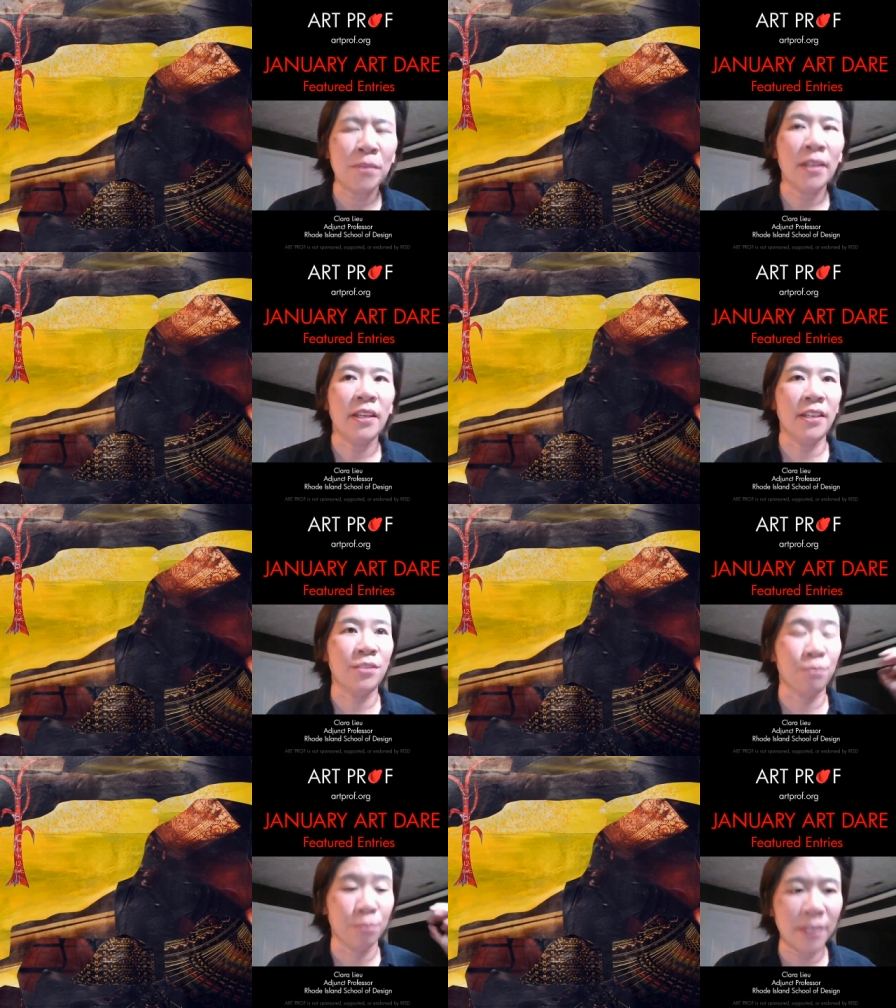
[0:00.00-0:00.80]
is
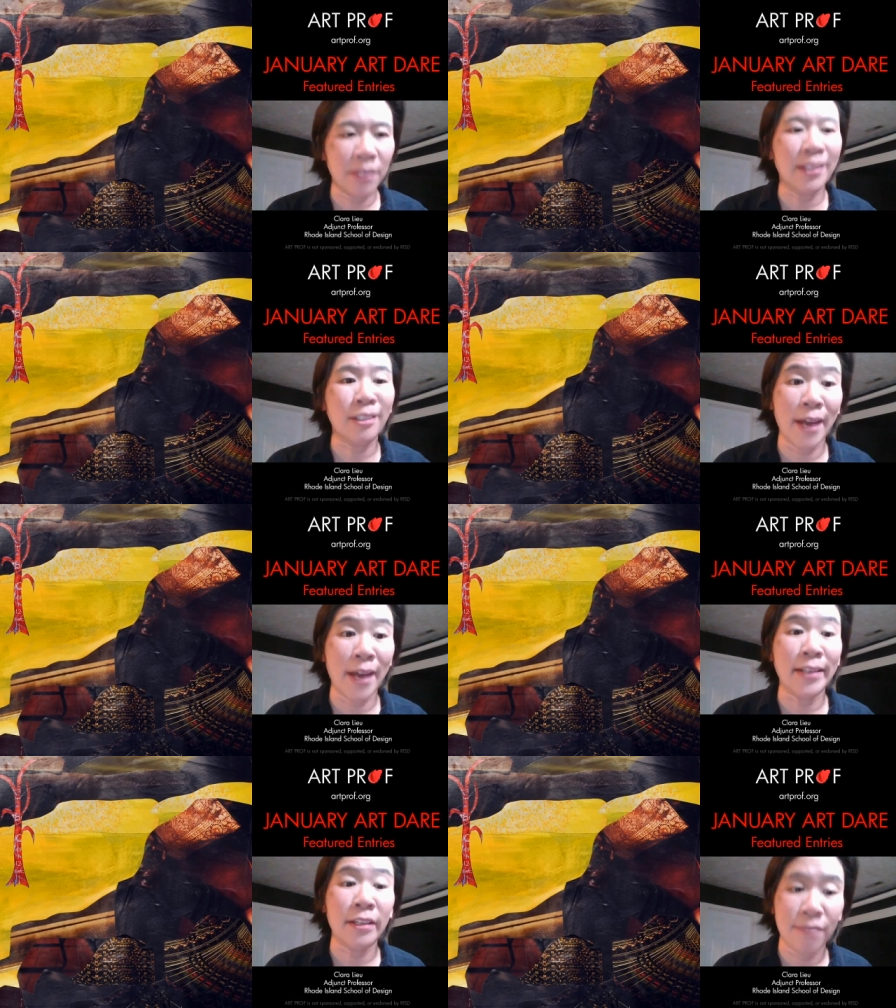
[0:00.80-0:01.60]
really
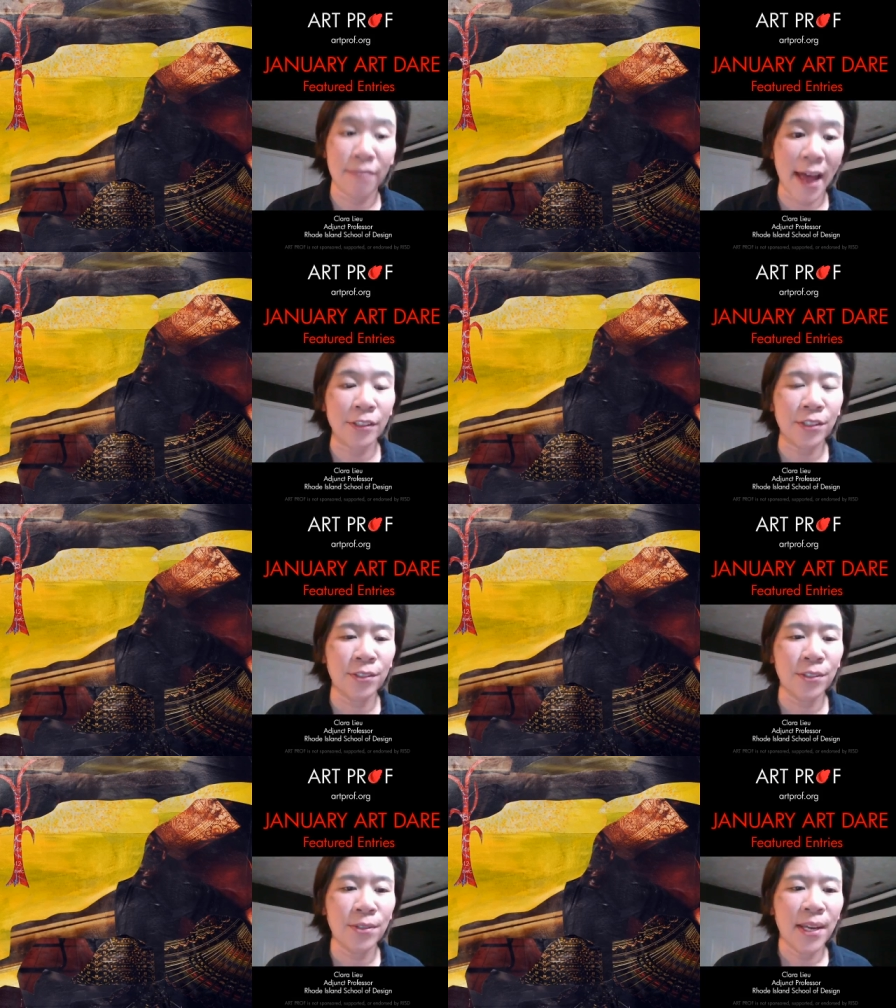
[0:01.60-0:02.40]
light and
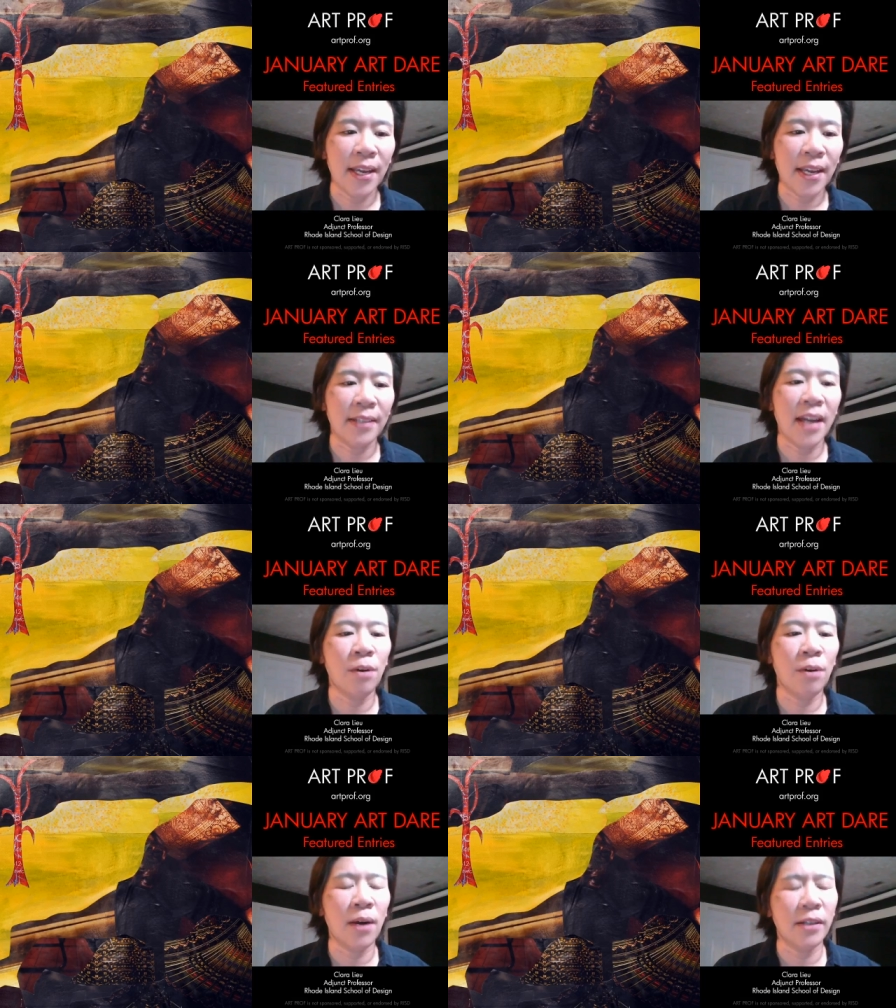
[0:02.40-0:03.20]
value? And
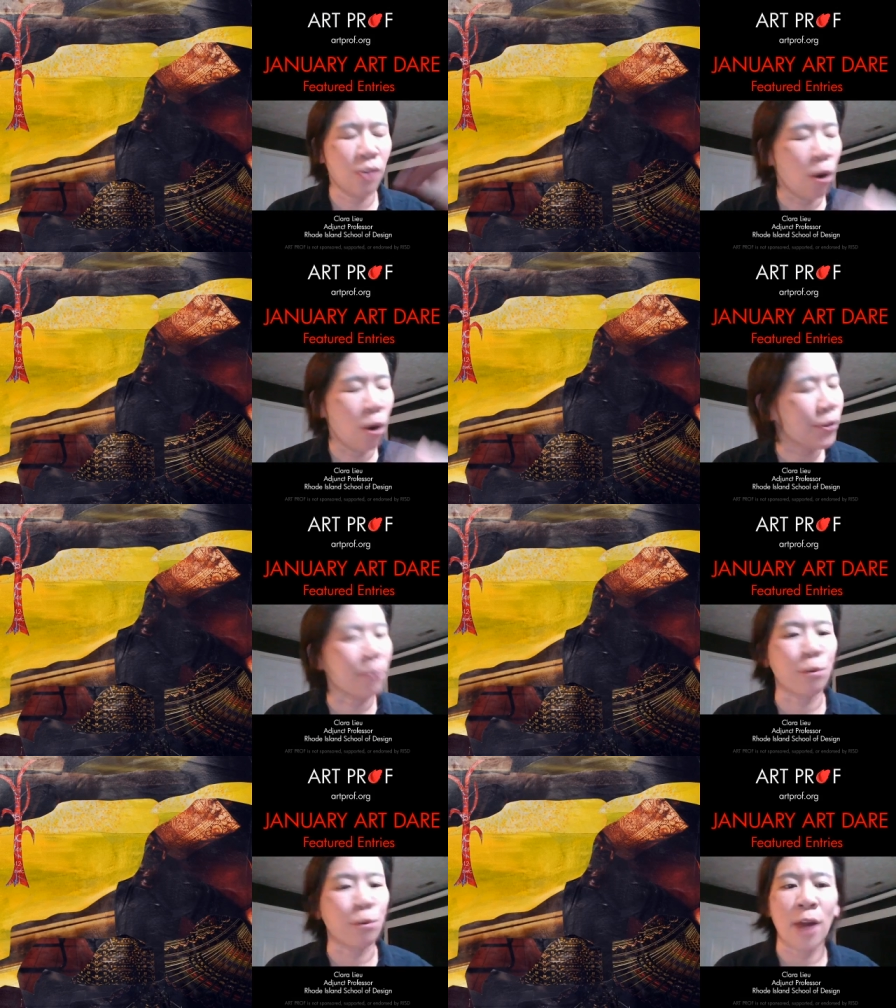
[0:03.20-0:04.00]
how all the
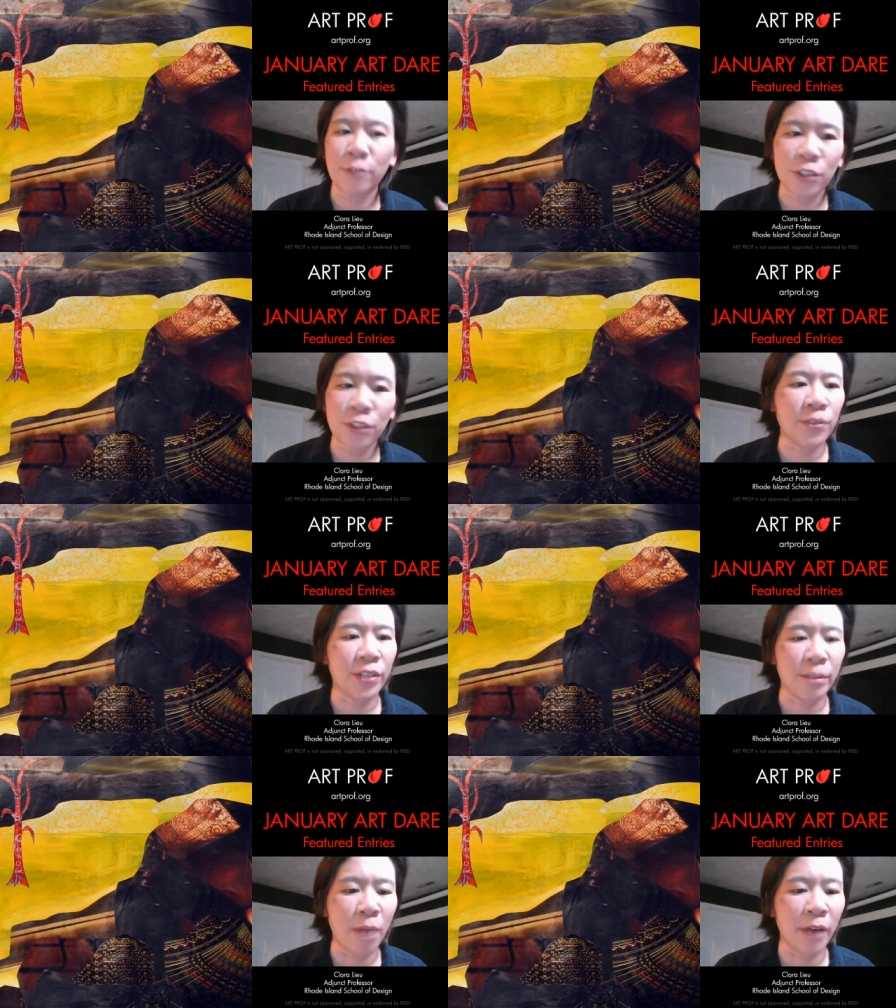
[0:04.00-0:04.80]
brown tones
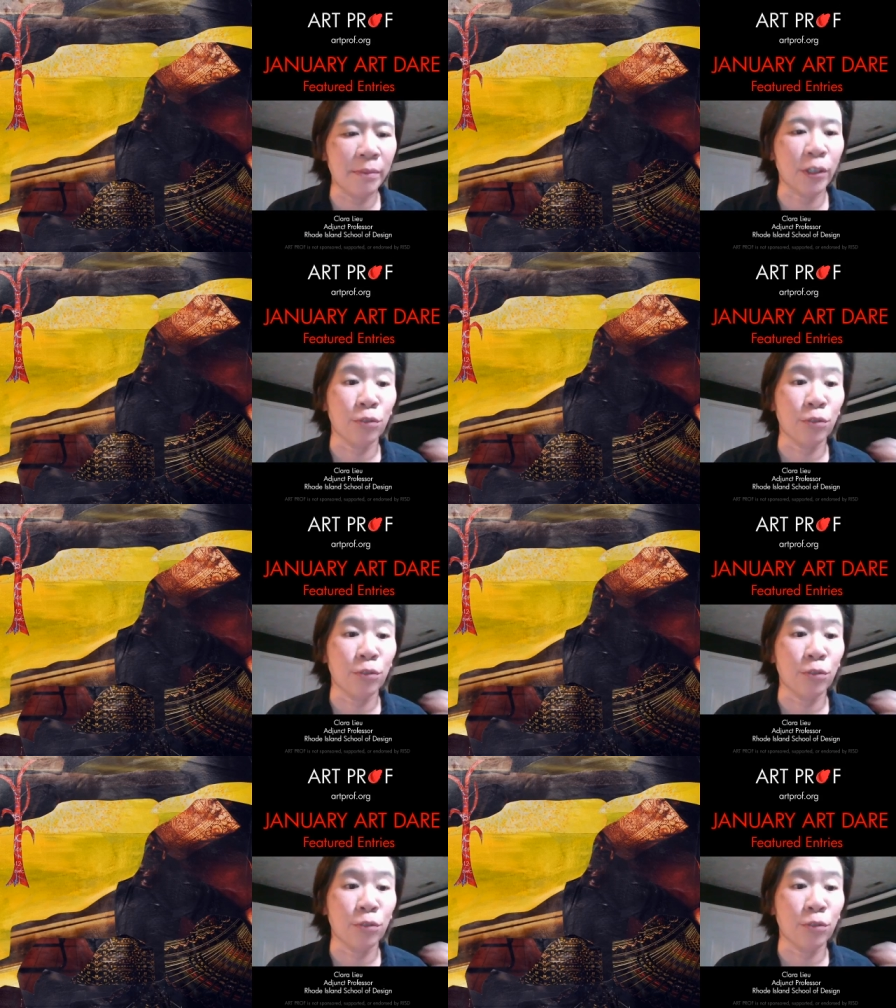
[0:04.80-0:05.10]
on the bottom, they're